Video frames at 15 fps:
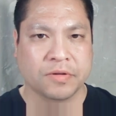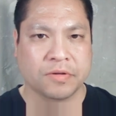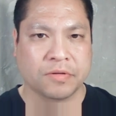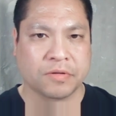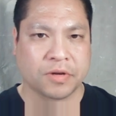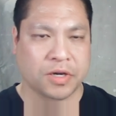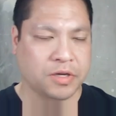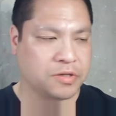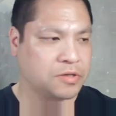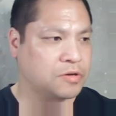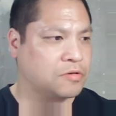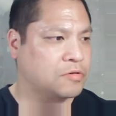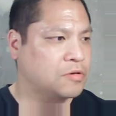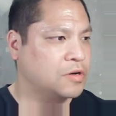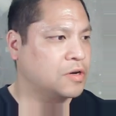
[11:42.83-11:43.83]
Okay,
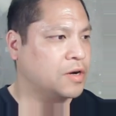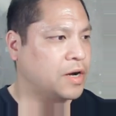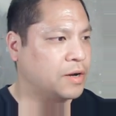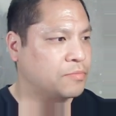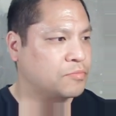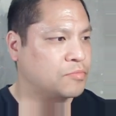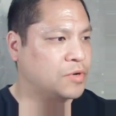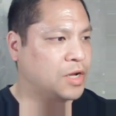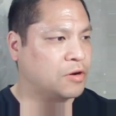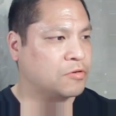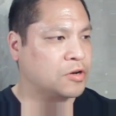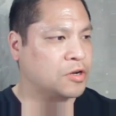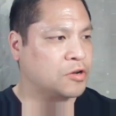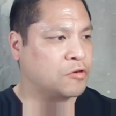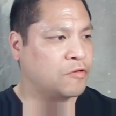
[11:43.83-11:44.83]
so I'm now
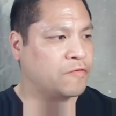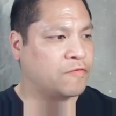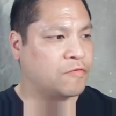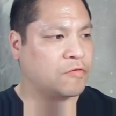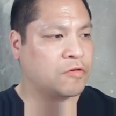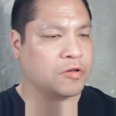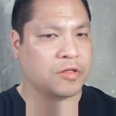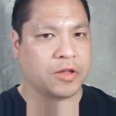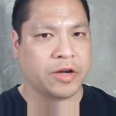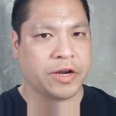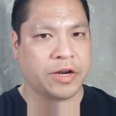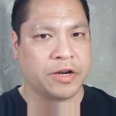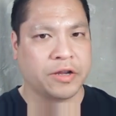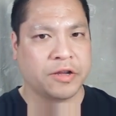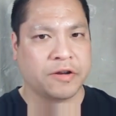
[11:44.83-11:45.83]
going to go for
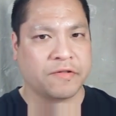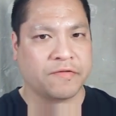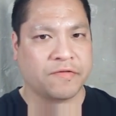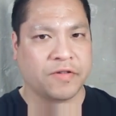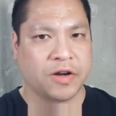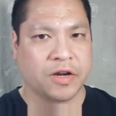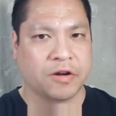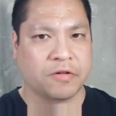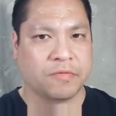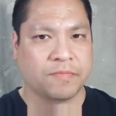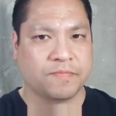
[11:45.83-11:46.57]
line in file.